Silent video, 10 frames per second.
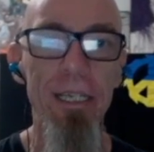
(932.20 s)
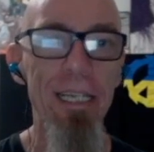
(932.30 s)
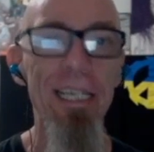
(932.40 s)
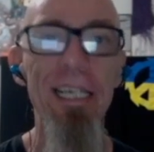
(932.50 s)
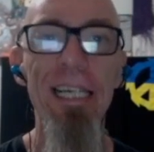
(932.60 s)

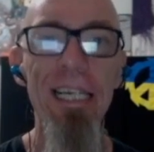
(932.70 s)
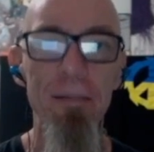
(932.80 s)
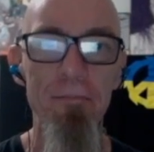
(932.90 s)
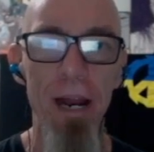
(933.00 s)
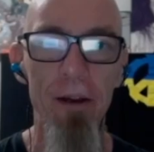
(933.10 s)
gazillions,
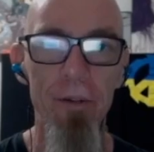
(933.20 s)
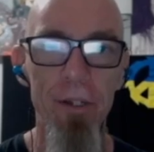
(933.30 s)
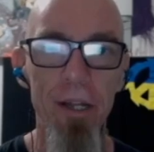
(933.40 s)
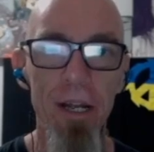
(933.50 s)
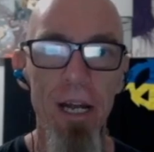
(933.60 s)
and
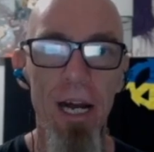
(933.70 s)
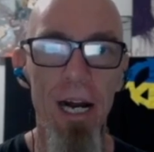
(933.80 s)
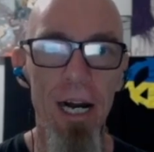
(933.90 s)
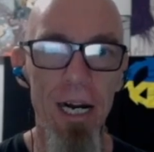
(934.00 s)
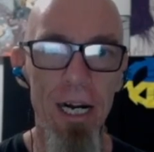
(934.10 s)
barrels.
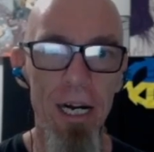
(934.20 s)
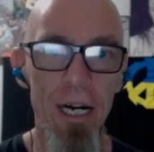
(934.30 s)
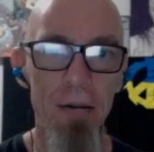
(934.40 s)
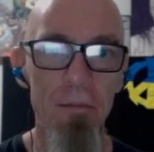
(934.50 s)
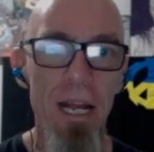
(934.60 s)

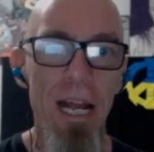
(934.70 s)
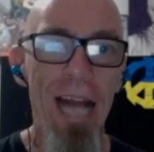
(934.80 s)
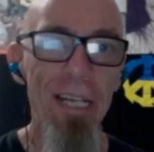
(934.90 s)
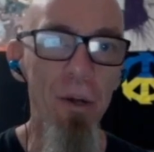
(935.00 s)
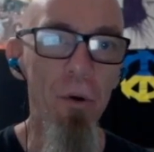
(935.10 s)

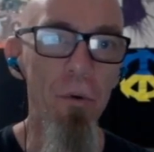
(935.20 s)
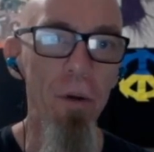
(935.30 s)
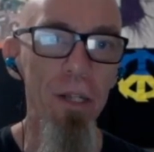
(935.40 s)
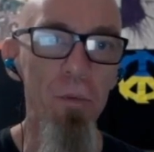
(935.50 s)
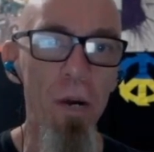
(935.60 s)
And so
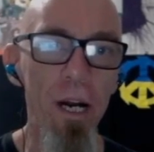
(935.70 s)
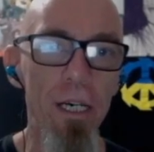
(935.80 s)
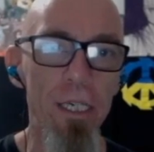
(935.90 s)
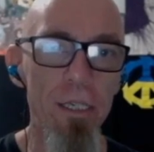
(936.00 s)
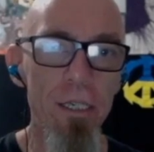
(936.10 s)
as
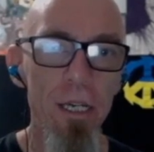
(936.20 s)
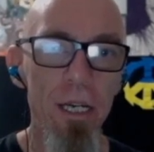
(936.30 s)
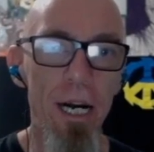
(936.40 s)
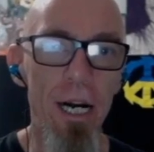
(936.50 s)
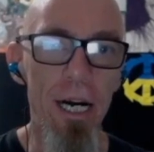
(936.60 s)
well,
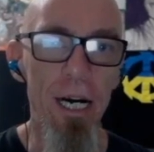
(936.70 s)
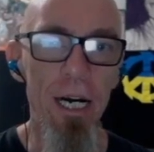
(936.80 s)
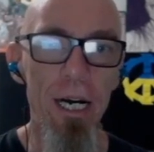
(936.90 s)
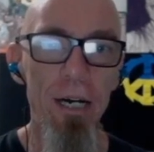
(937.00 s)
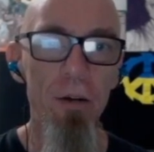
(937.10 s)

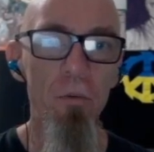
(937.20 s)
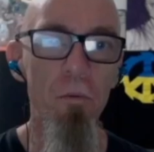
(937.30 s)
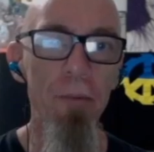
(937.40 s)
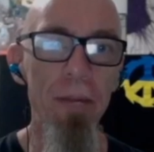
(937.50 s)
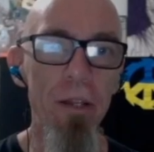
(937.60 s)

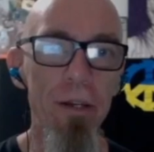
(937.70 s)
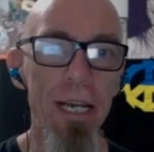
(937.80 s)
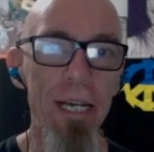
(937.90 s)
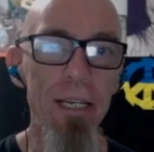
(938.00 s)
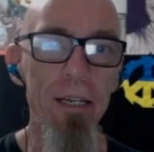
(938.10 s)
when we look
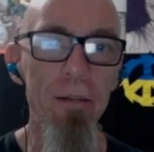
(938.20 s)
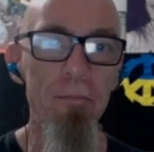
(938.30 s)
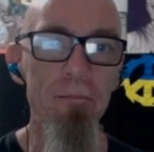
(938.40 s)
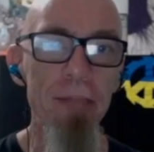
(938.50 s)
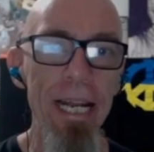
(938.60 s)
at
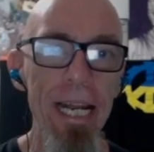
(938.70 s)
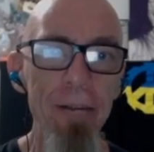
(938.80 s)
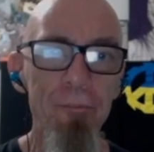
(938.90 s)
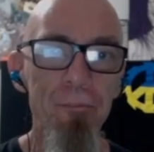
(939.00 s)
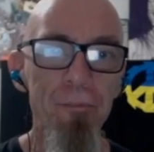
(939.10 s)

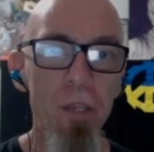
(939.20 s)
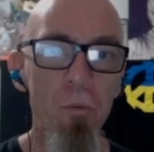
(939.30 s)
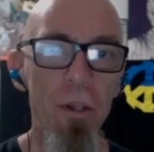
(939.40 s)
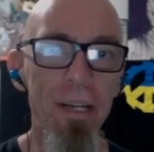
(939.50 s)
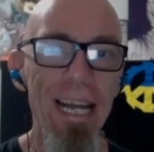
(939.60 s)
many,
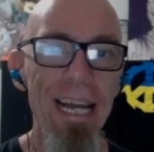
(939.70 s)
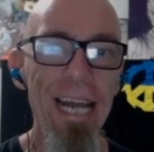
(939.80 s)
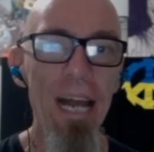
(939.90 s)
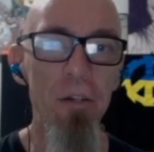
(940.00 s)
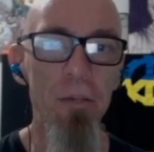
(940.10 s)
we're looking at
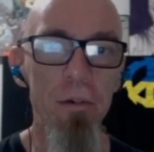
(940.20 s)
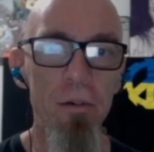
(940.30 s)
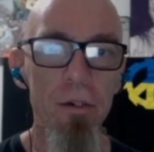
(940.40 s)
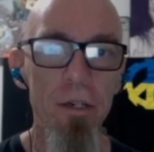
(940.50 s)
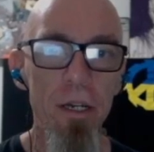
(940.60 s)
countable.
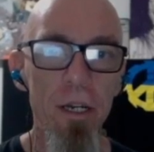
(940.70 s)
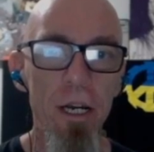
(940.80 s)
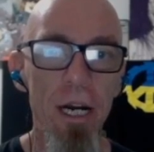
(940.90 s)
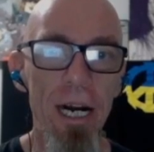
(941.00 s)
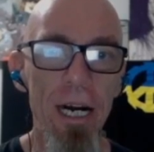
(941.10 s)

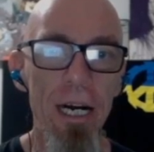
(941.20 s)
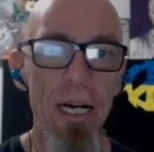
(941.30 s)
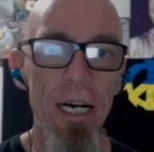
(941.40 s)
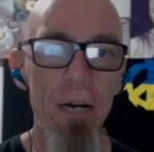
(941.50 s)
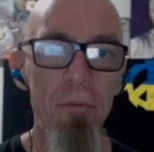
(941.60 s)

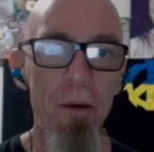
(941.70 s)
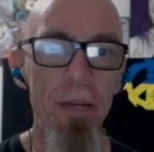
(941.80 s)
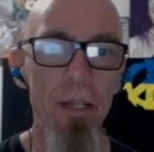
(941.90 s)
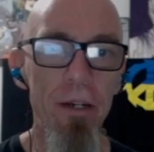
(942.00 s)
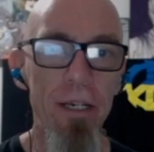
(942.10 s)
When
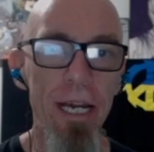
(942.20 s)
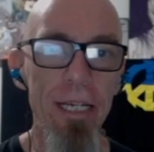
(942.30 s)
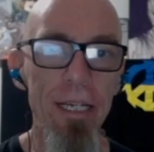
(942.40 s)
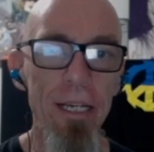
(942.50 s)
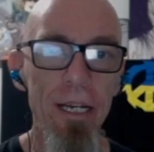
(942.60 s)
we look
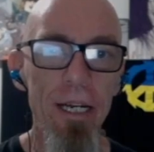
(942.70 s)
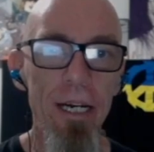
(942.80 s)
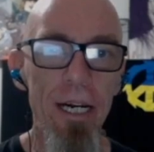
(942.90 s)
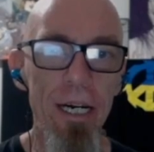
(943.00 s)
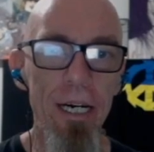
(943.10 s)
at
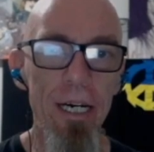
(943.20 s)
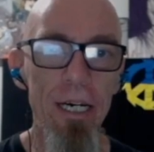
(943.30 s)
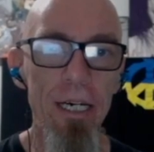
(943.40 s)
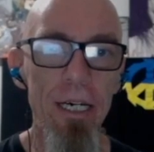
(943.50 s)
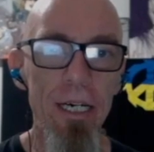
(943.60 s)

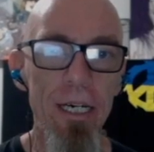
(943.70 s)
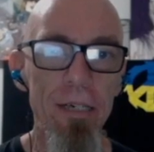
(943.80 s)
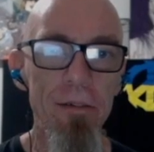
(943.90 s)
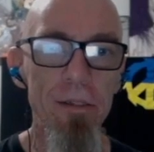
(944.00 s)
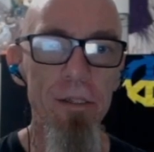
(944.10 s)
the
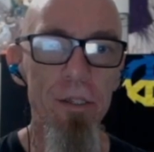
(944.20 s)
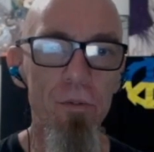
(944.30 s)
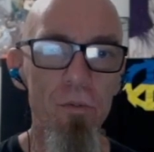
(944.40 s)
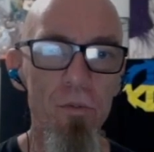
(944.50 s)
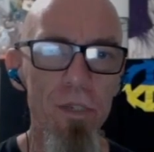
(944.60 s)

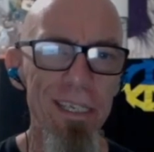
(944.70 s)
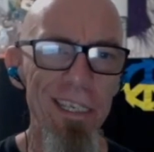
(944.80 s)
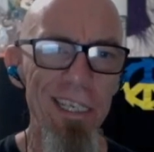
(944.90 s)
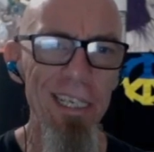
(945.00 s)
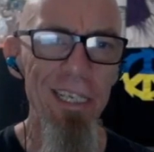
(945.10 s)

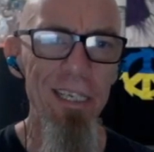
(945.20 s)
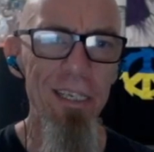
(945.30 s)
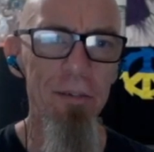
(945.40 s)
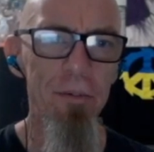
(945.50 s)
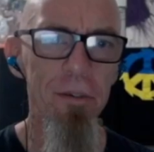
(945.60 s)

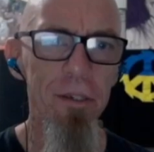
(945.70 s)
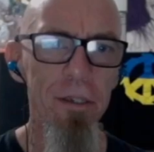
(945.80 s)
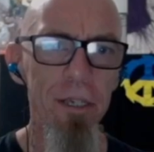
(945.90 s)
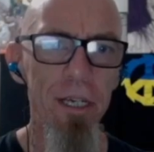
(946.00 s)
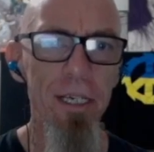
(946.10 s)
gazillions of
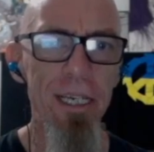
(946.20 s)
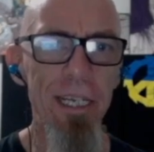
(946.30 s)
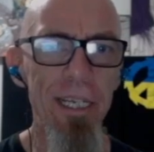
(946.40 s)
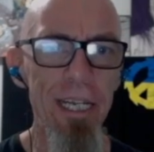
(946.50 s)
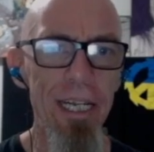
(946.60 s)
water,
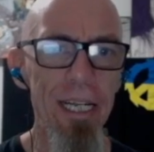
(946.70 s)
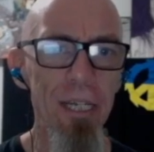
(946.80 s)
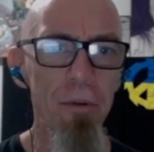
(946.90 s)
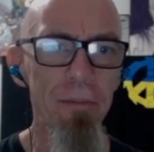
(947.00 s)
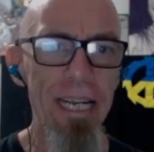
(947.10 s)

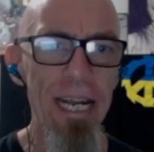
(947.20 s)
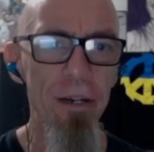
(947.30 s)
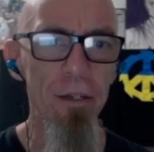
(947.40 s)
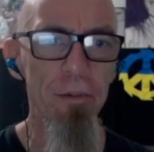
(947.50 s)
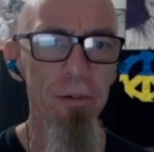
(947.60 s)
gazillions will be
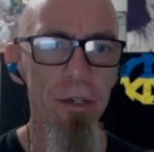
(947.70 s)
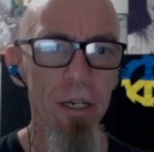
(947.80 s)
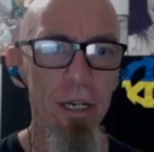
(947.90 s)
countable.